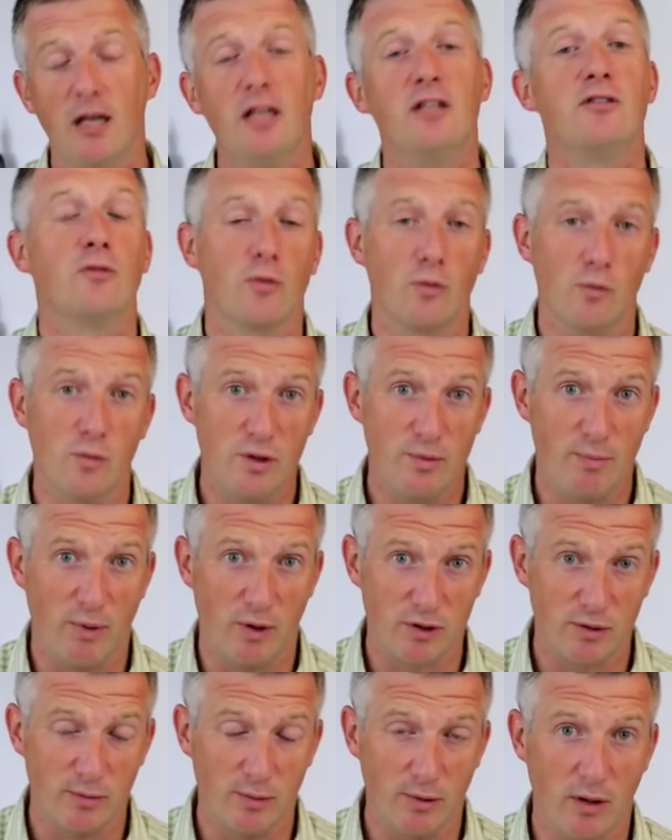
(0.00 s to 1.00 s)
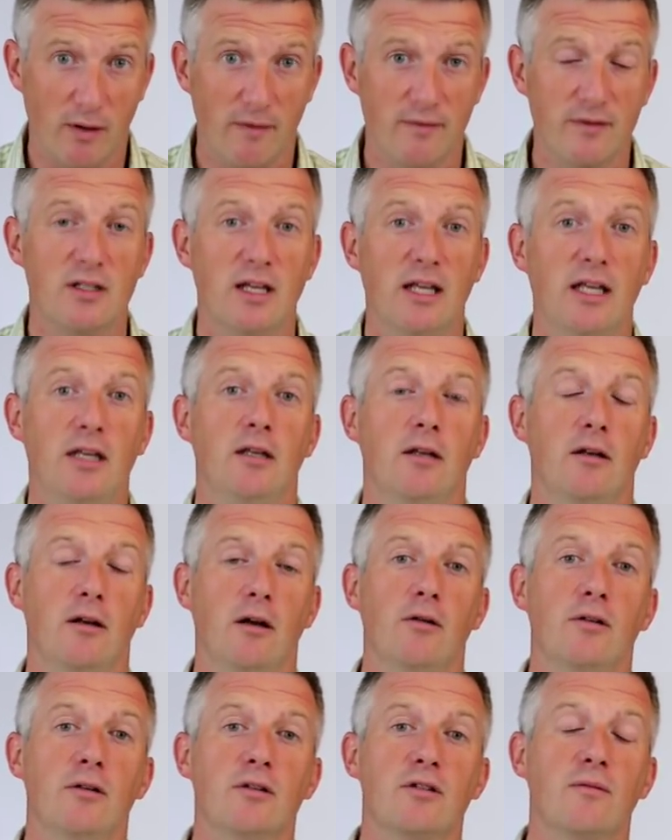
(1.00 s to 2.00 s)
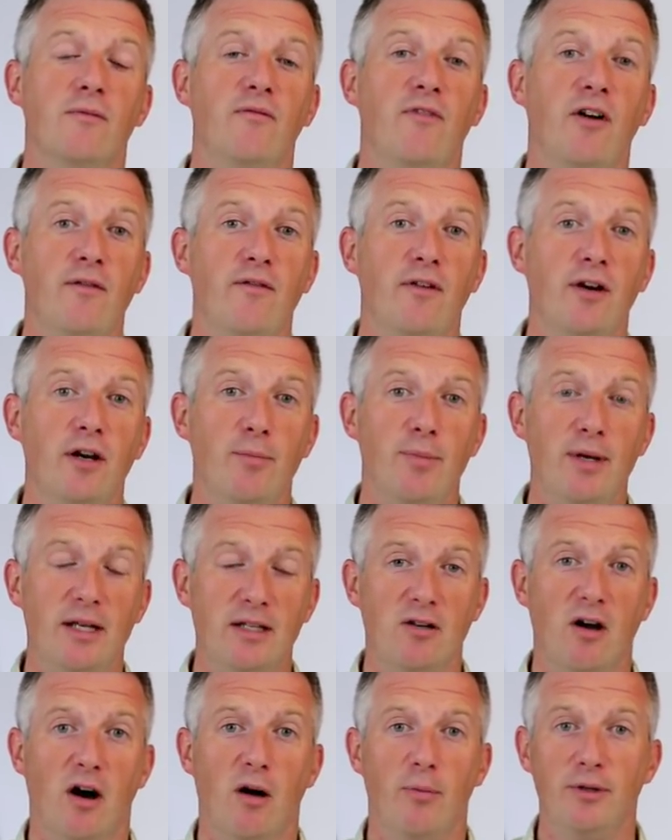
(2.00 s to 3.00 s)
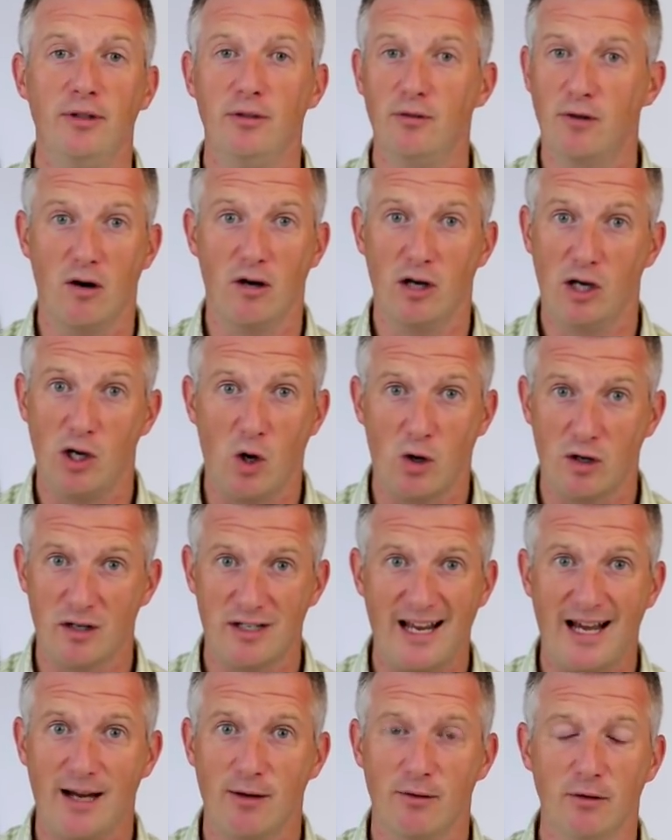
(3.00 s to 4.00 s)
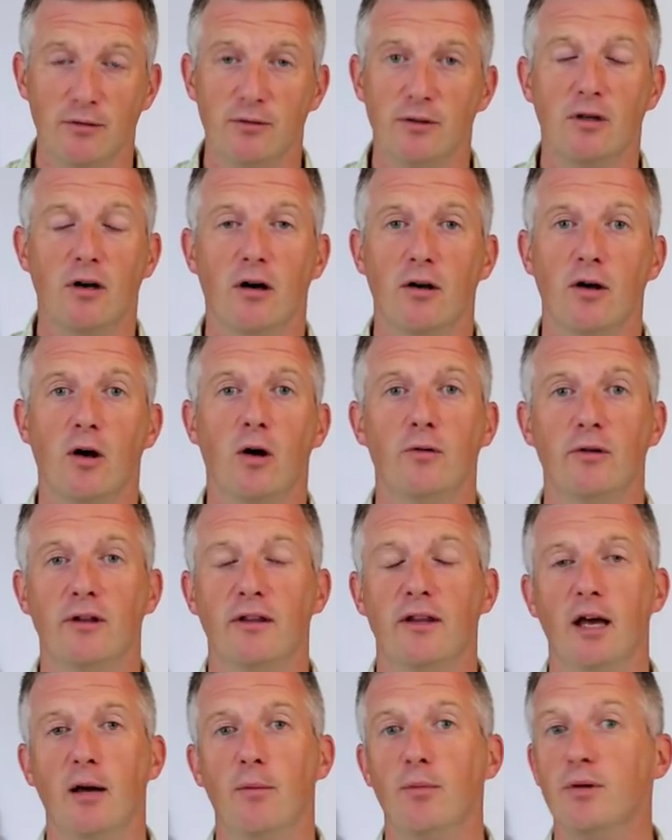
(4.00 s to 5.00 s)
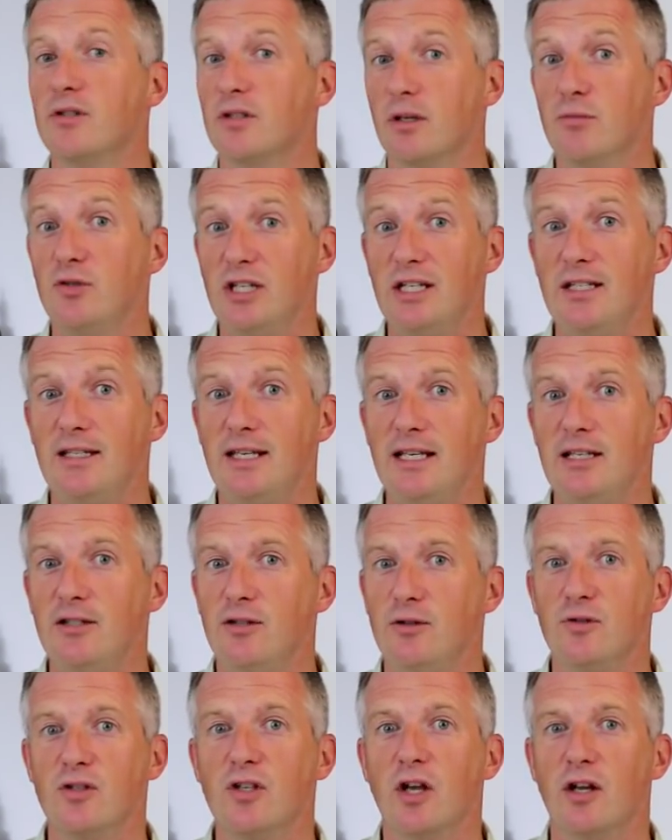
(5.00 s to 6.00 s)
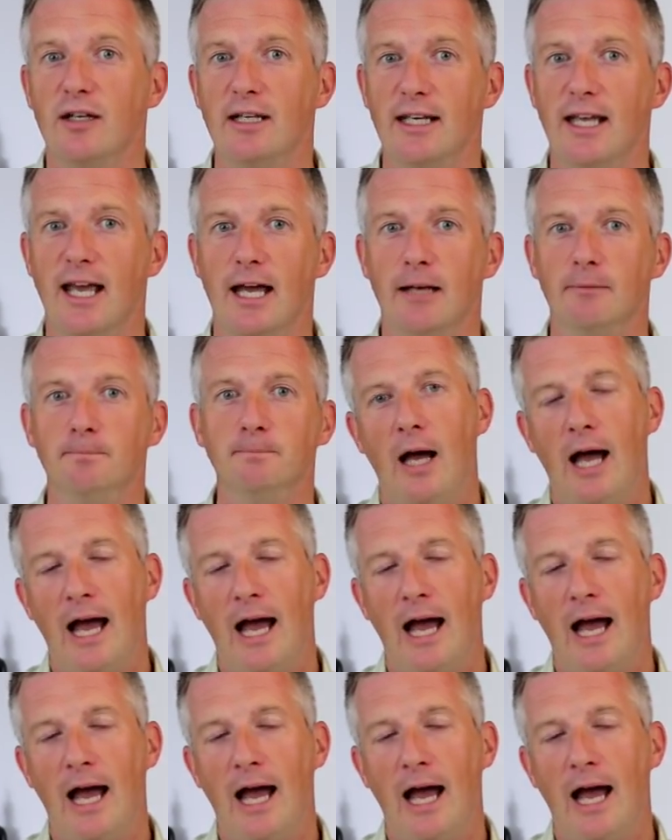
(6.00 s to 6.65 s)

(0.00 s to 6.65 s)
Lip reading: It's not always possible, obviously, you know, some very, very big tarpon you can't lock down on, you can't hold it but some GTs you certainly can.